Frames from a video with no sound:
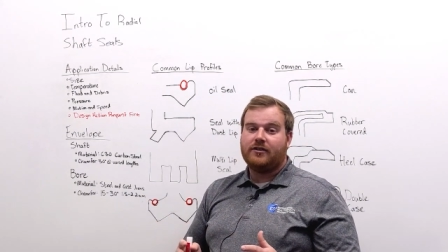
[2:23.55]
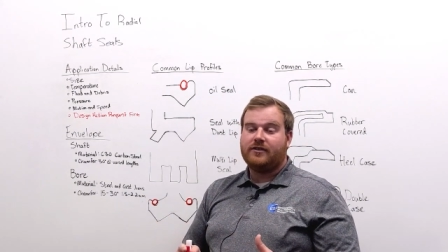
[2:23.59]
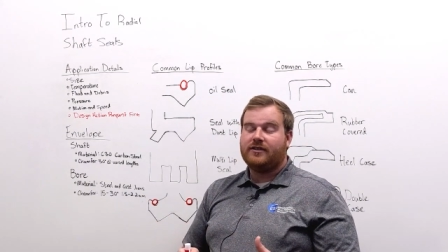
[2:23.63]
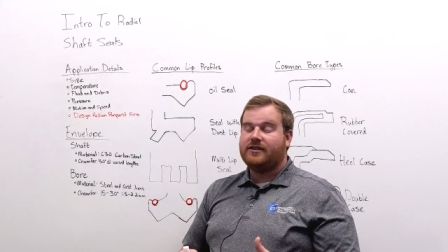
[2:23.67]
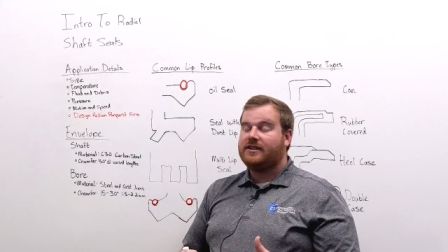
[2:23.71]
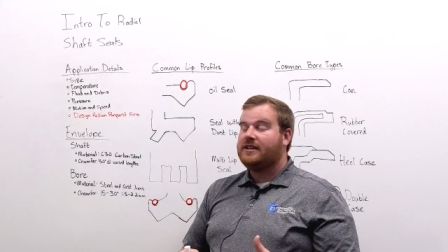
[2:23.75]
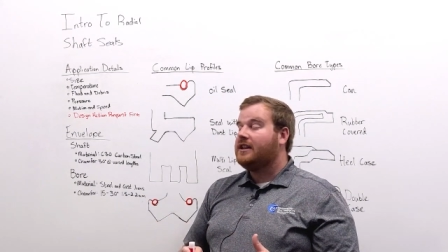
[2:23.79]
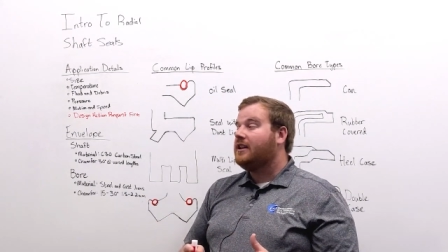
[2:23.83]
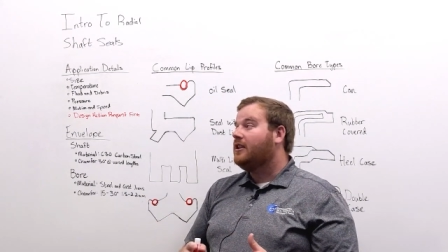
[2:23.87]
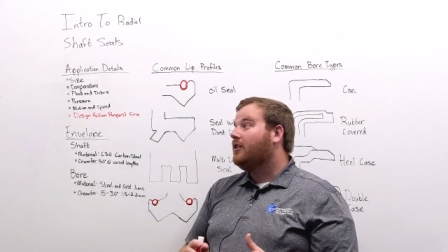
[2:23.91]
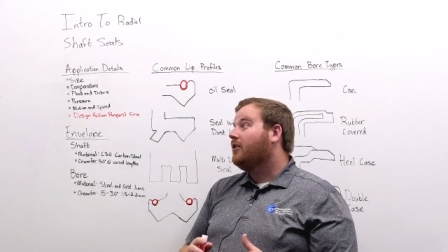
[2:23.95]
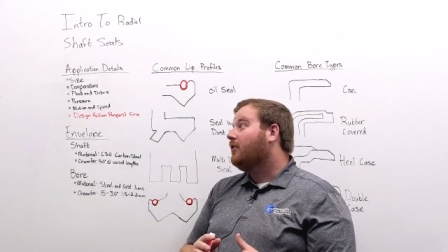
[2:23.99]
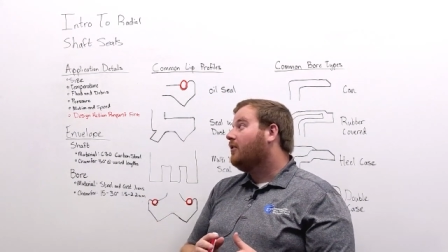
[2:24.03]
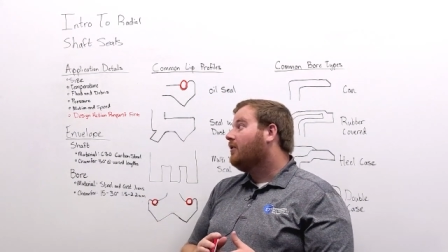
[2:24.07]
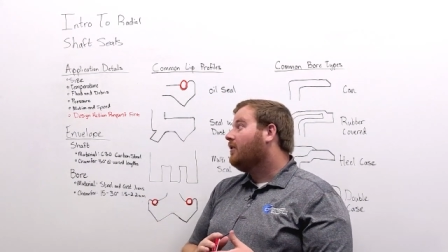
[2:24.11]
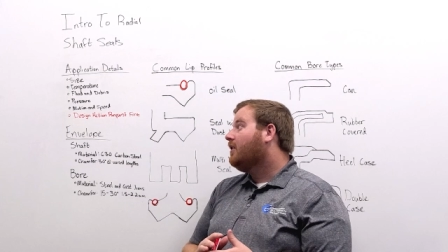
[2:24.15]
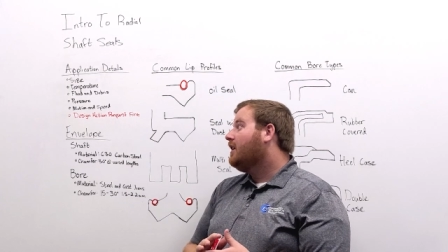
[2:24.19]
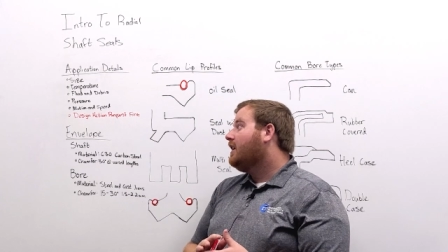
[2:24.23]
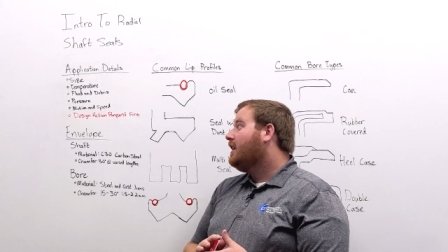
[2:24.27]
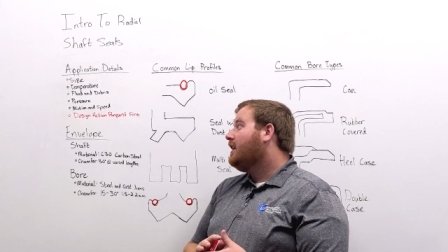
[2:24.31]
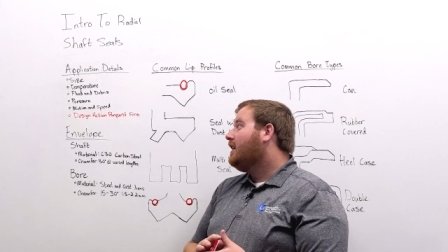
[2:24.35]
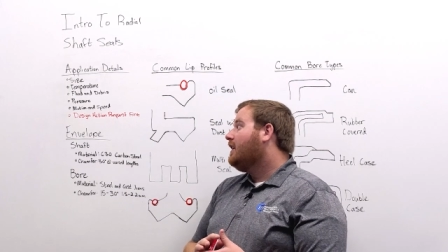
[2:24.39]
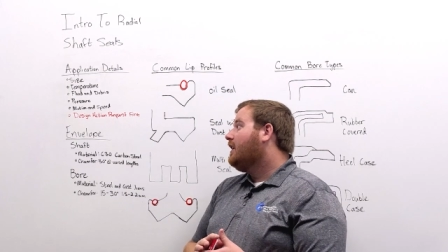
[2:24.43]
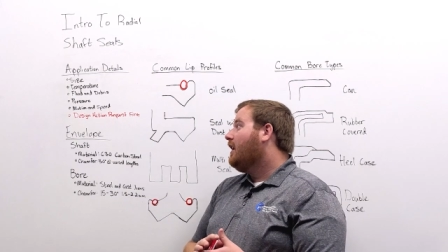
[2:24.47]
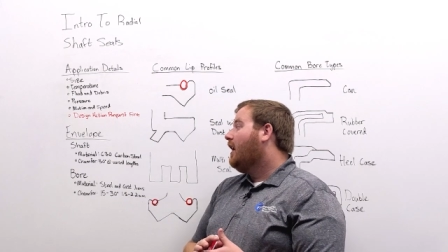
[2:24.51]
seal
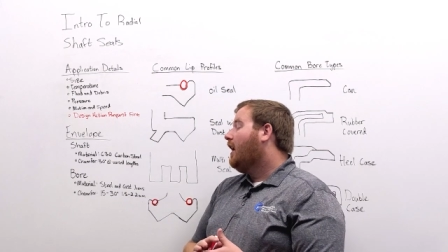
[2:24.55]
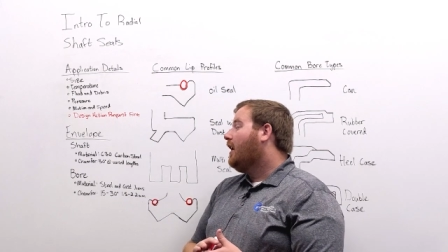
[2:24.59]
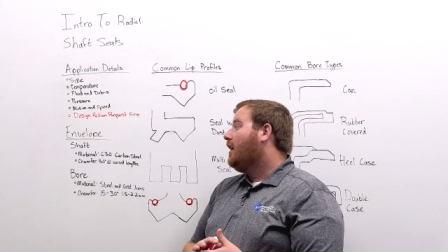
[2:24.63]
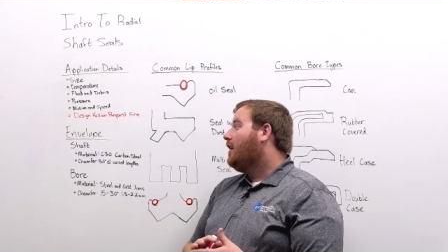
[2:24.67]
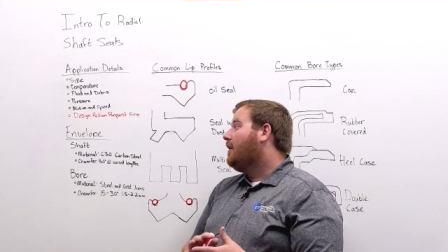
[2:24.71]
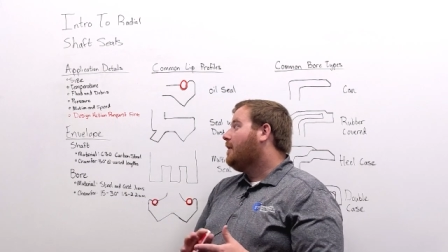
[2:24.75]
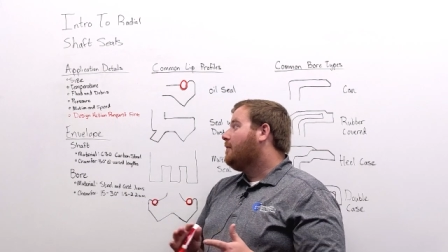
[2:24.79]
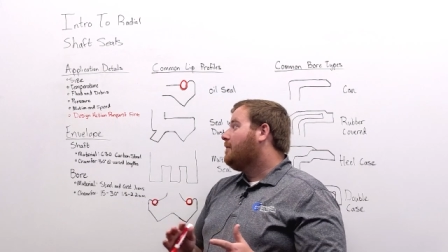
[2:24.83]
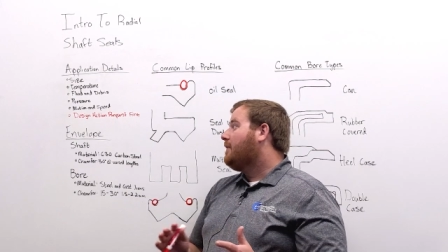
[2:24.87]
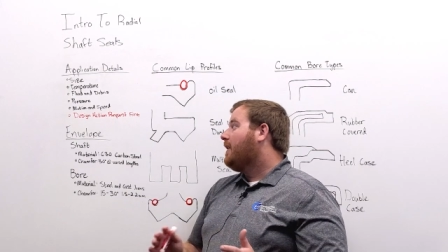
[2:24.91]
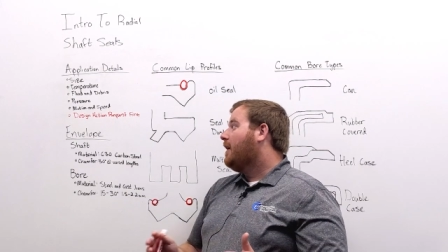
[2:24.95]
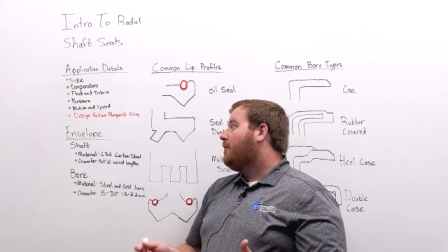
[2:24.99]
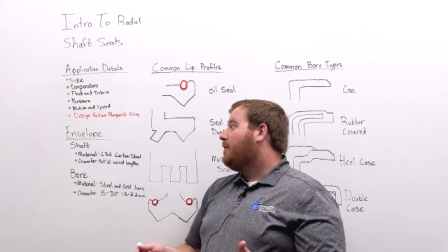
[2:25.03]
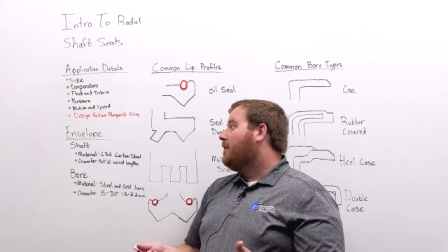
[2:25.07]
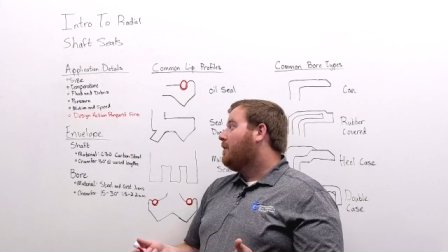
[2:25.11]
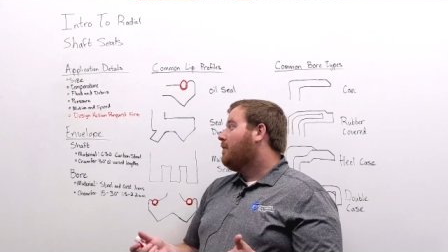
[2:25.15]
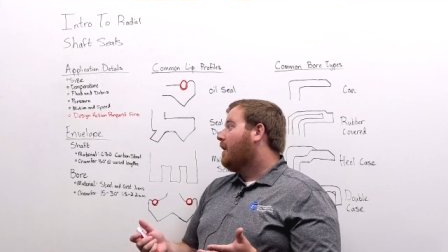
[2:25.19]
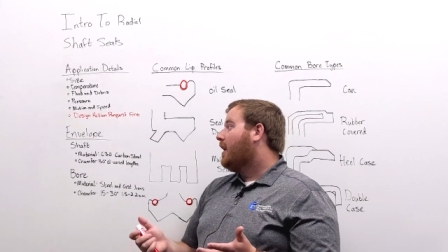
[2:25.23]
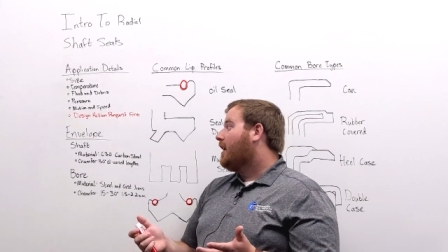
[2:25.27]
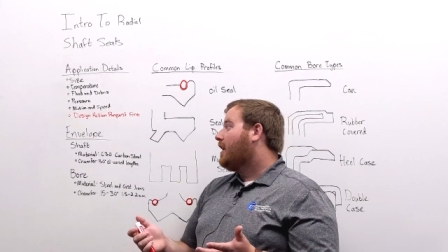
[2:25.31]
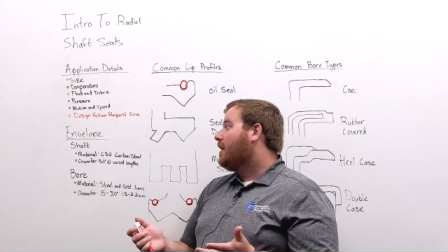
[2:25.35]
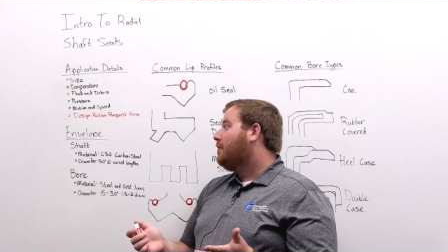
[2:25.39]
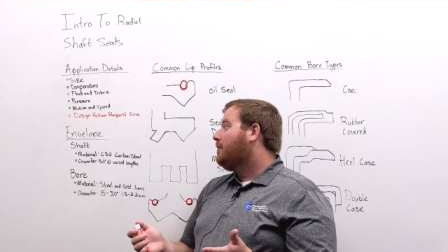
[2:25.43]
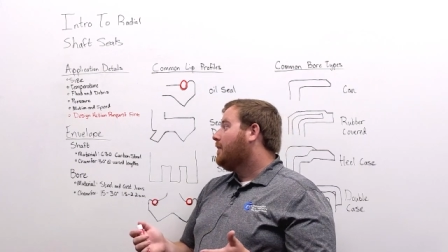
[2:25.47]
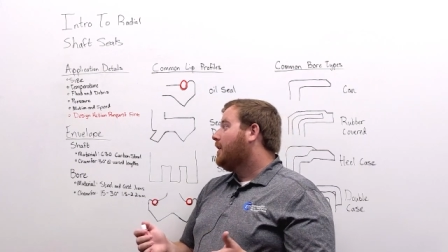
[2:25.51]
that we
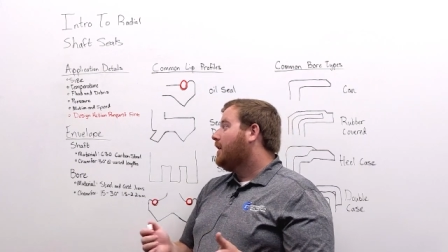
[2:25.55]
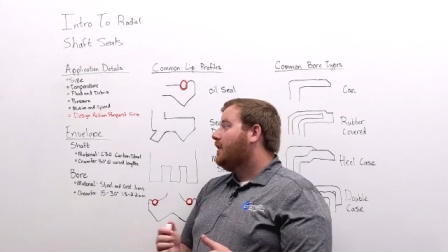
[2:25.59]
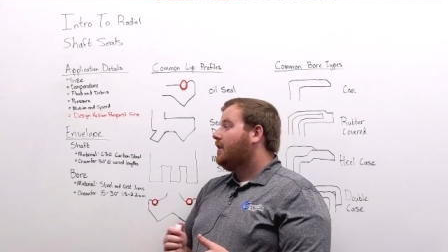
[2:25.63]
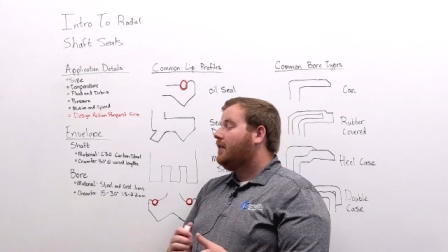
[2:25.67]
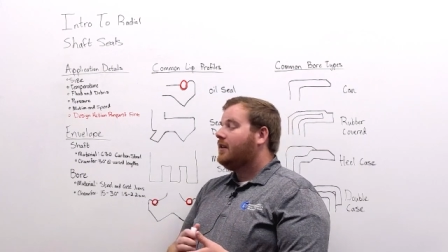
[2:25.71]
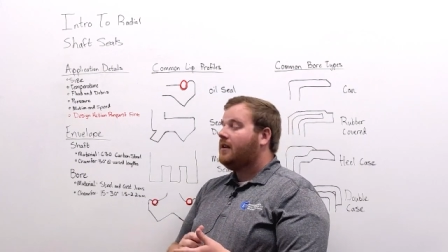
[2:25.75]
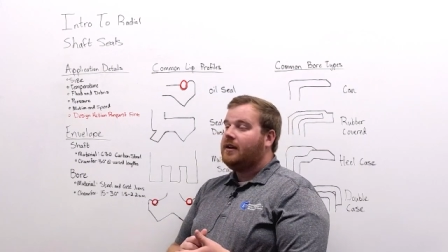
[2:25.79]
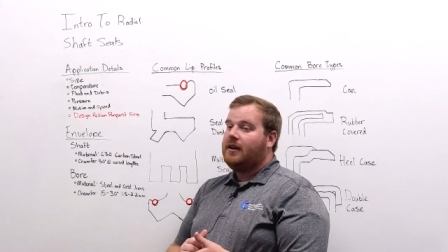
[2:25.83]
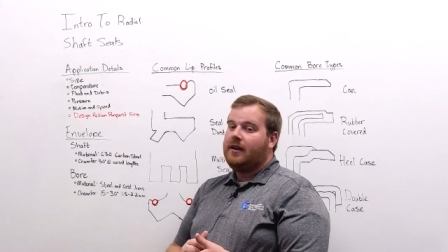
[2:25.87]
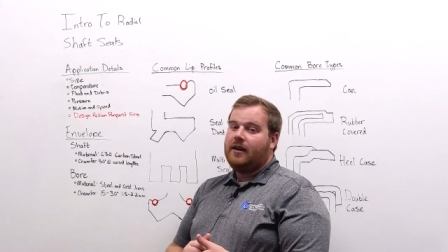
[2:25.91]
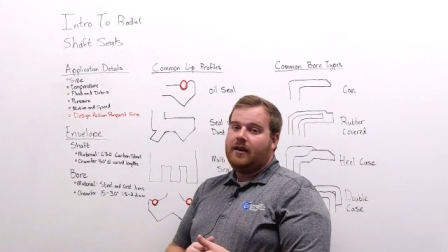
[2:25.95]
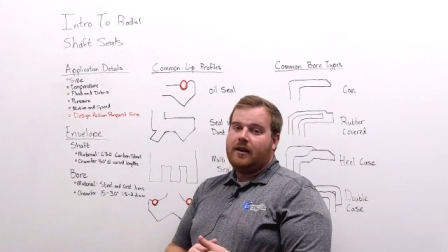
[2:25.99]
recommend.